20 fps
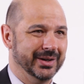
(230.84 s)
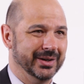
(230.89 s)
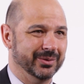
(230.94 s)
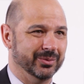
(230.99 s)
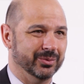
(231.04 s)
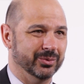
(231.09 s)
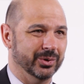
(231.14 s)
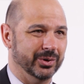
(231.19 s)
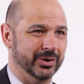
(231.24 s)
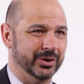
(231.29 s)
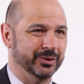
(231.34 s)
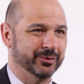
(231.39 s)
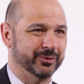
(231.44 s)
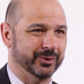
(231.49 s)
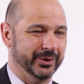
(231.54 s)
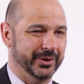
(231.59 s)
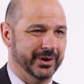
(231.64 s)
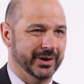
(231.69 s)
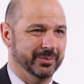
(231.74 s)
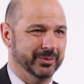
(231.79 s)
role for
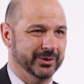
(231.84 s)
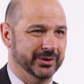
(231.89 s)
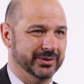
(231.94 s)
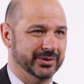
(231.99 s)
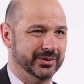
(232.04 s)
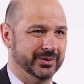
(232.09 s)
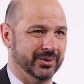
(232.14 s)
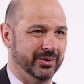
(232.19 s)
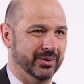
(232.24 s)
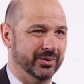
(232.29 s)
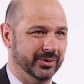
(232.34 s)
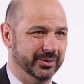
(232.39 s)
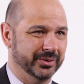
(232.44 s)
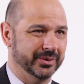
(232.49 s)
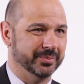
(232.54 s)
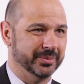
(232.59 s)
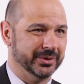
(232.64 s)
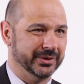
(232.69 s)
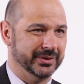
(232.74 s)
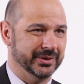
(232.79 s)
them is to hold the
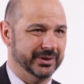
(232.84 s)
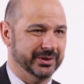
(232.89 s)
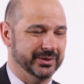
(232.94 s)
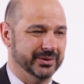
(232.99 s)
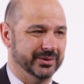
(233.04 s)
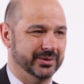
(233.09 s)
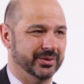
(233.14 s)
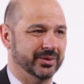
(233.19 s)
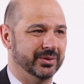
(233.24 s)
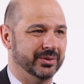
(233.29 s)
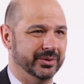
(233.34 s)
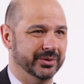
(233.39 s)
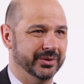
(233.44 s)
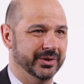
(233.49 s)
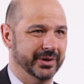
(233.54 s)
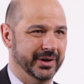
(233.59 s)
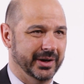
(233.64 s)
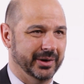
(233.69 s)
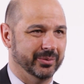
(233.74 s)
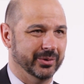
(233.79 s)
position, to hold the
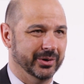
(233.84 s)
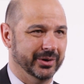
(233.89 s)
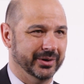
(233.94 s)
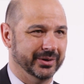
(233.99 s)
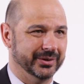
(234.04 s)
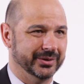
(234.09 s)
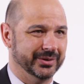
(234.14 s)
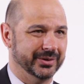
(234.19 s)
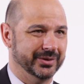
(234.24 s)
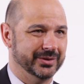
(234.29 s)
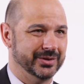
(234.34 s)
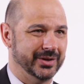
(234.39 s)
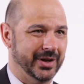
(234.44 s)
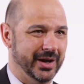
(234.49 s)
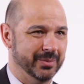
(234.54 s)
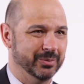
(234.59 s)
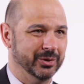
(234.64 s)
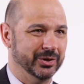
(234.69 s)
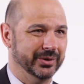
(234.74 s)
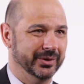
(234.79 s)
network
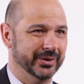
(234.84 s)
stable,